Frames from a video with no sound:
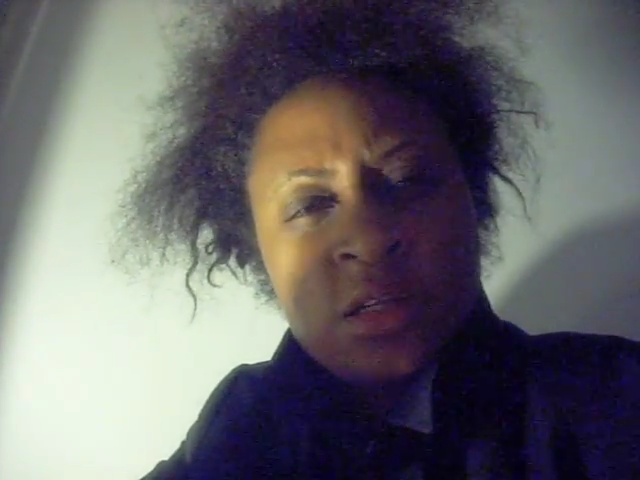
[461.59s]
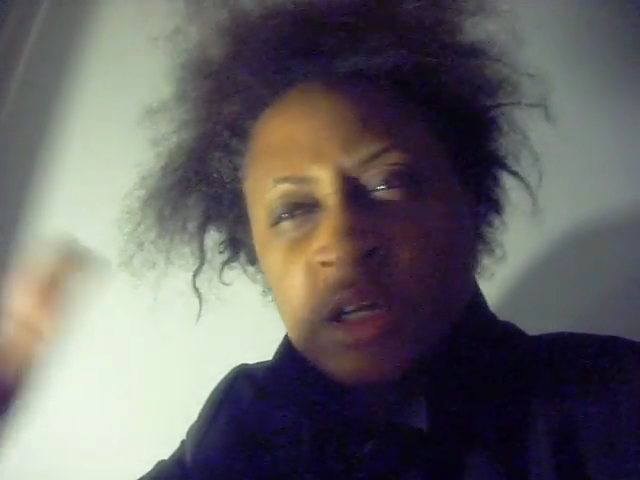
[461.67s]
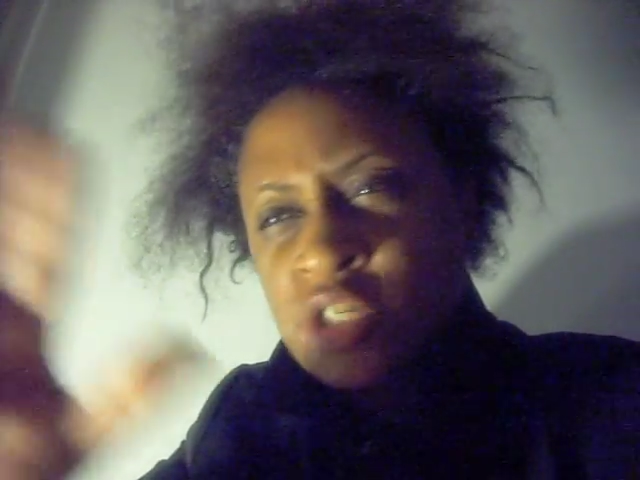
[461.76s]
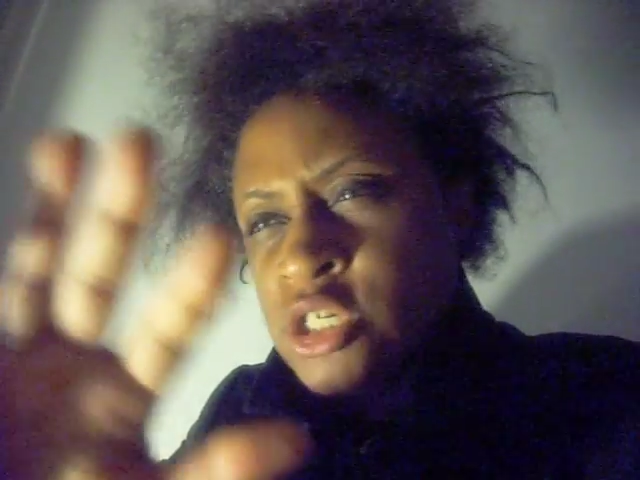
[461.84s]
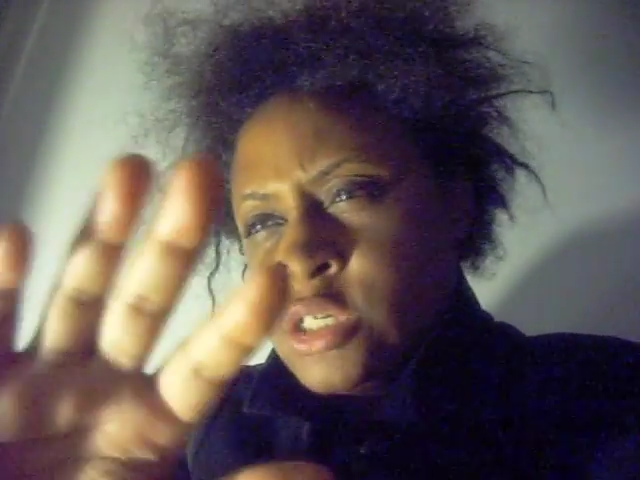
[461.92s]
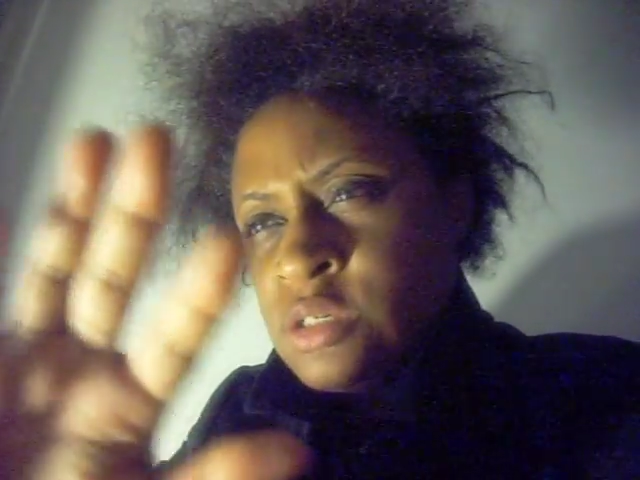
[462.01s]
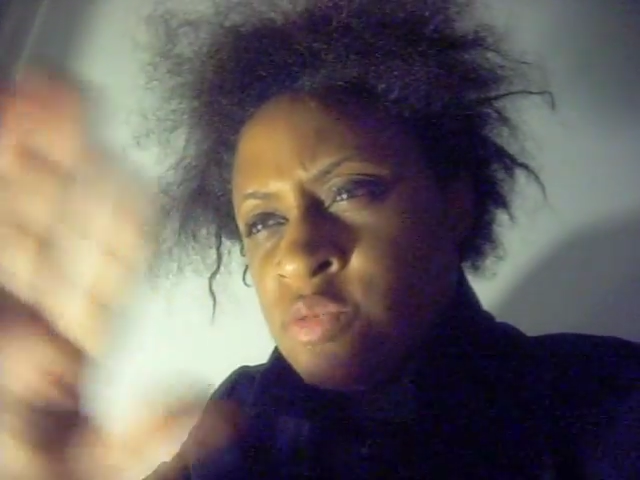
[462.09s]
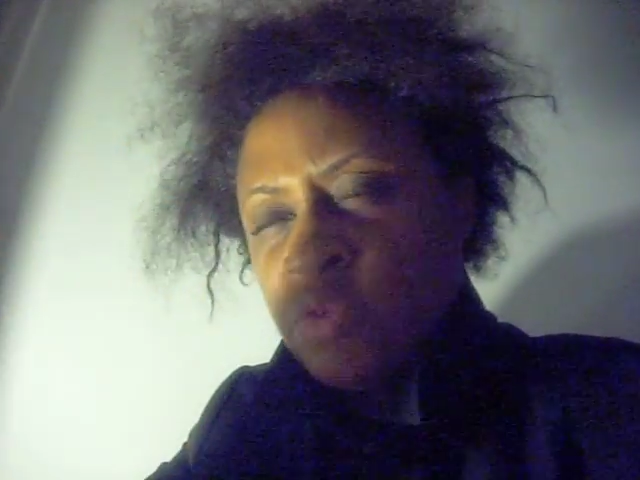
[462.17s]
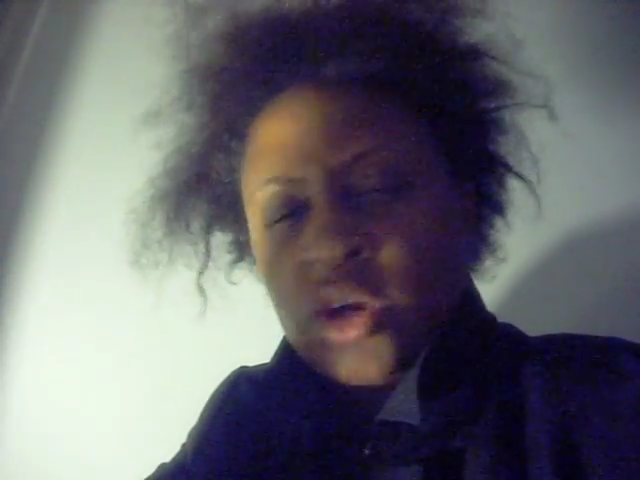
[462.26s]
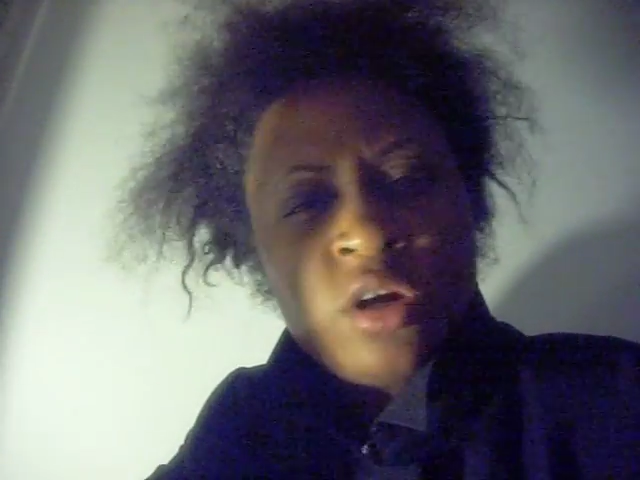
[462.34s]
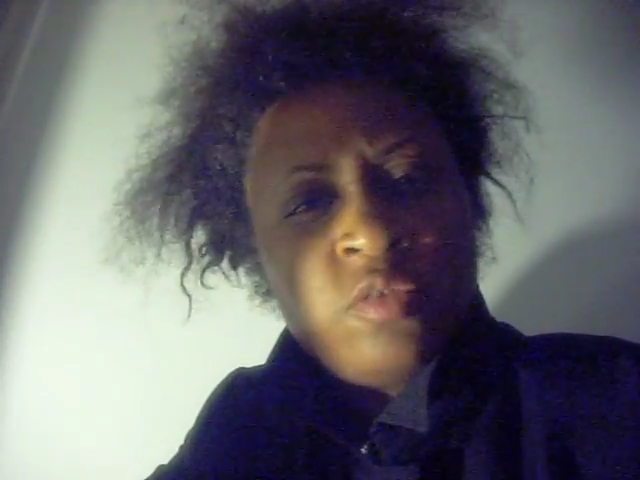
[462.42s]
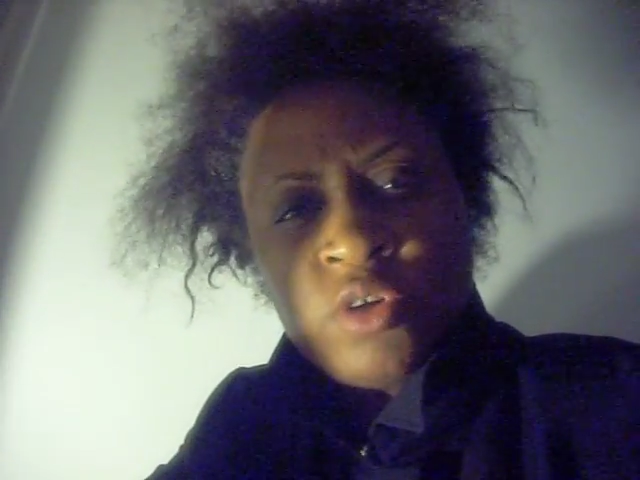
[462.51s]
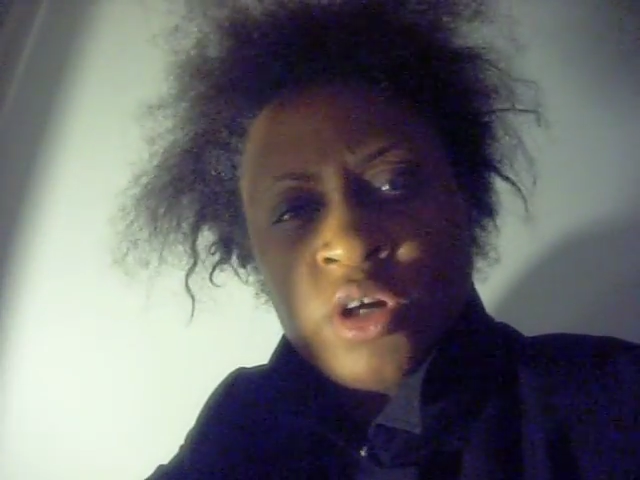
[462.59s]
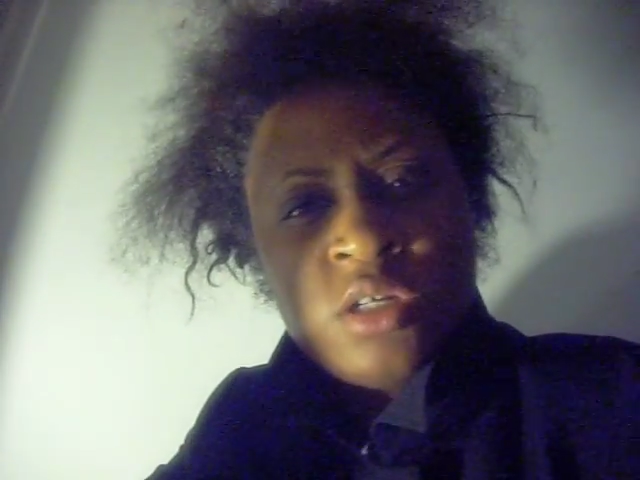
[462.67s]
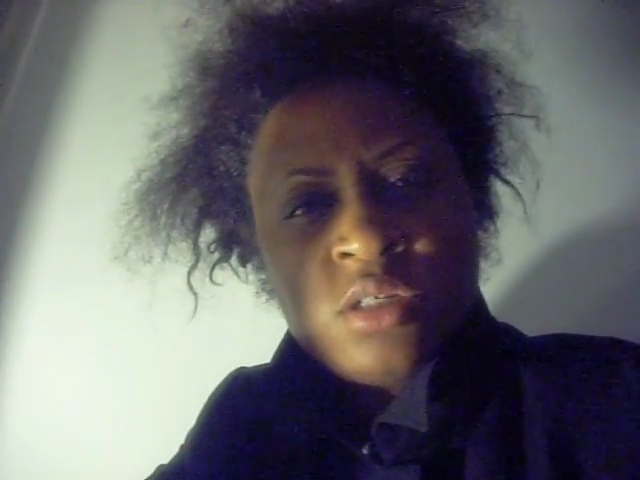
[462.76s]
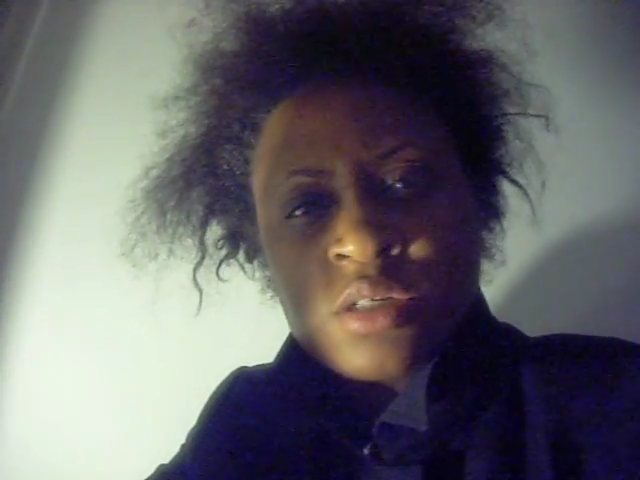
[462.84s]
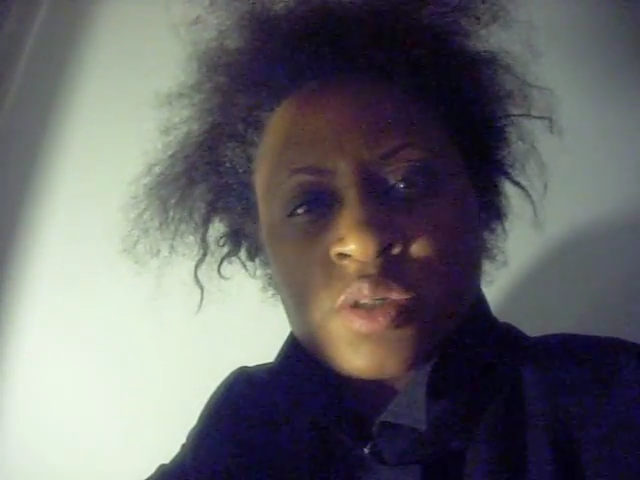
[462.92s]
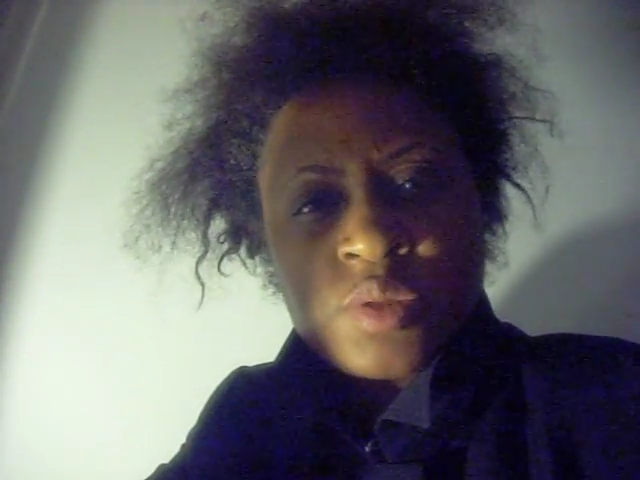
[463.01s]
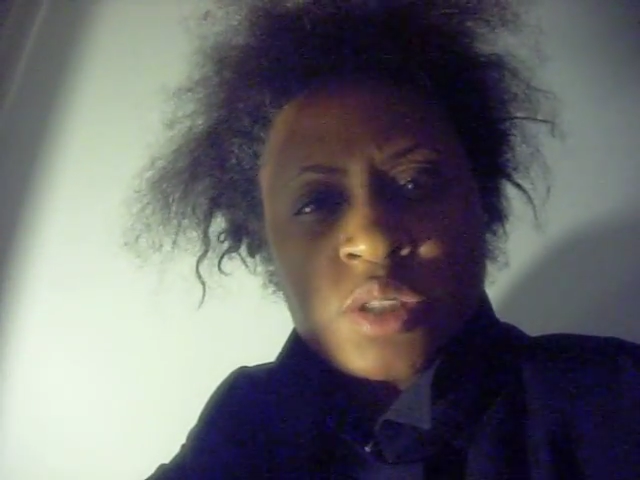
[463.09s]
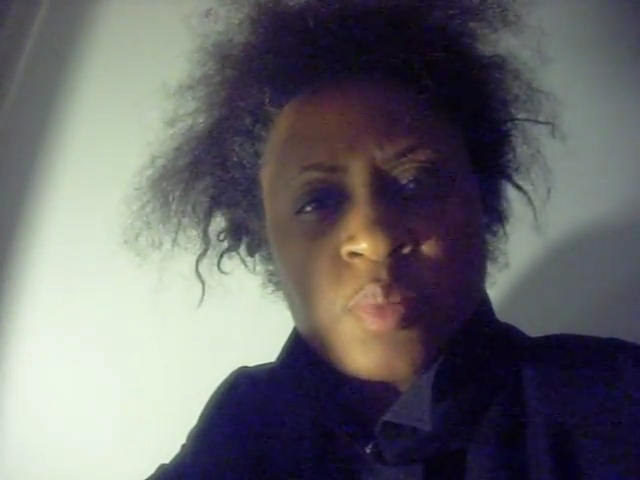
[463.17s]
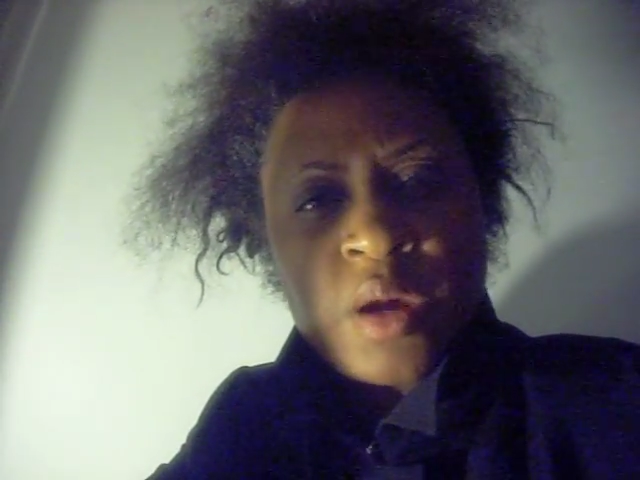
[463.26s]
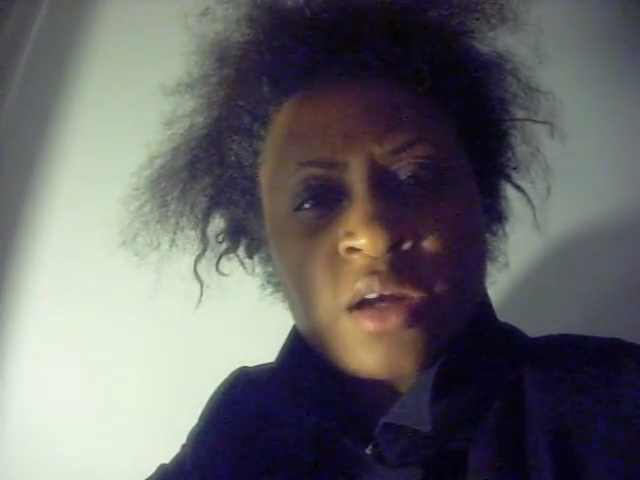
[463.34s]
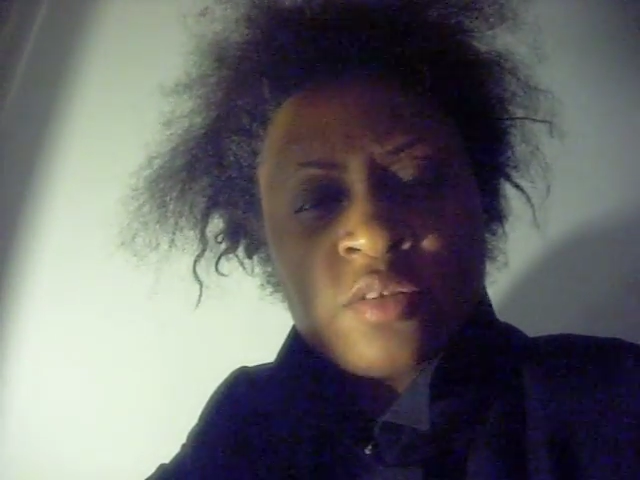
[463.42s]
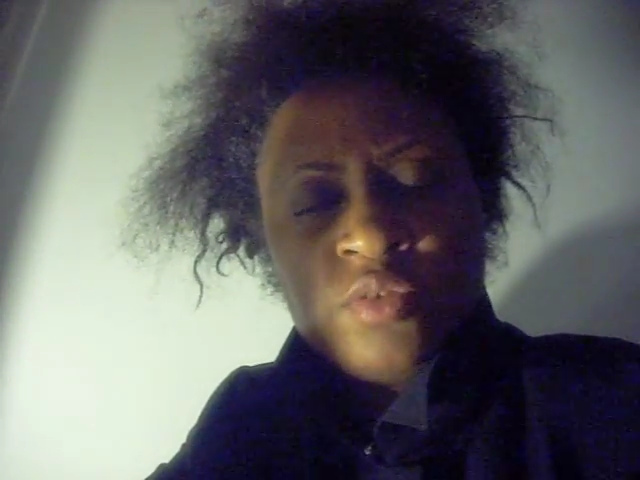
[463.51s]
like, she's very, very
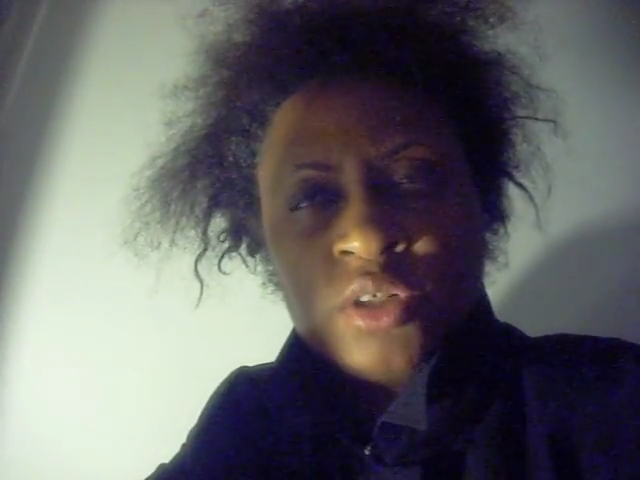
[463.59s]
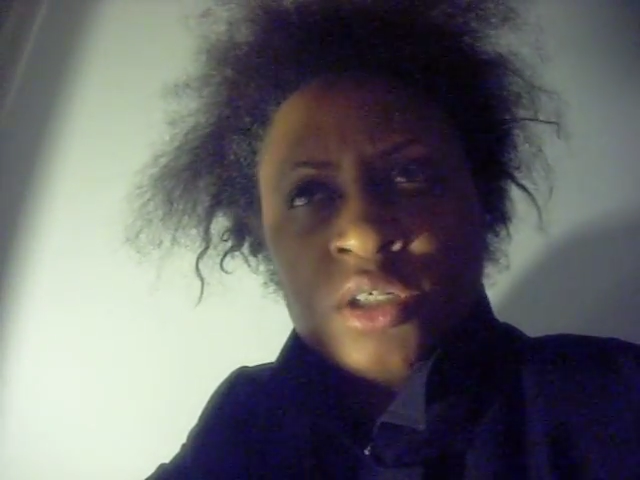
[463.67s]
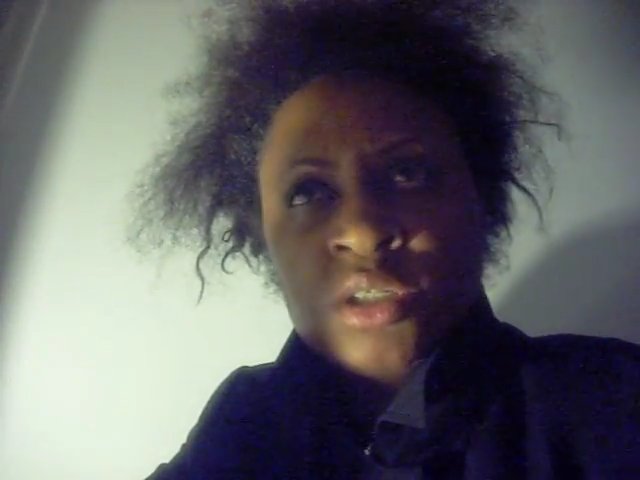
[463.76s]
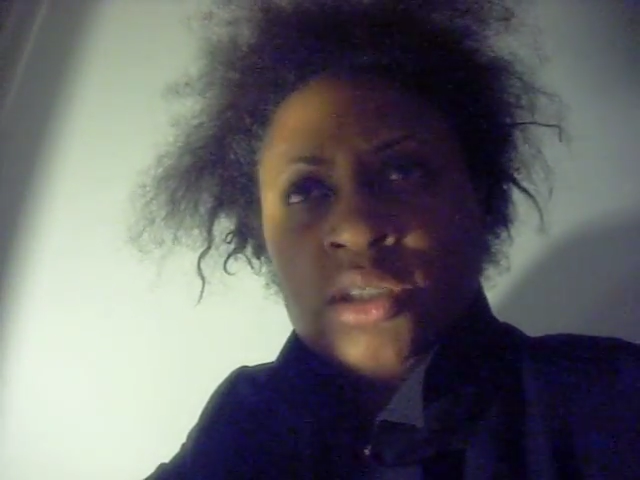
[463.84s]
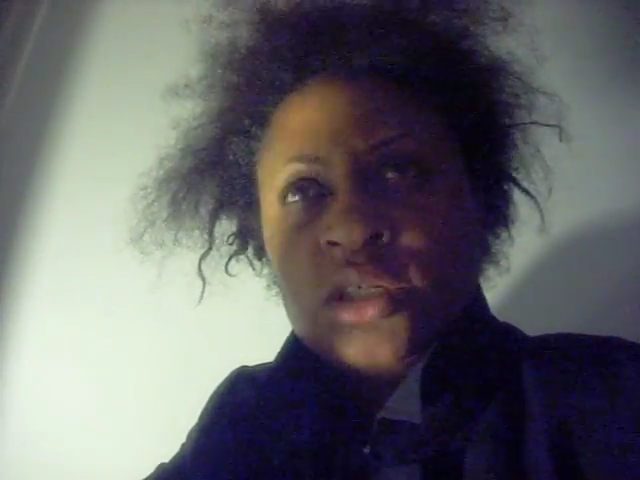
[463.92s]
disrespectful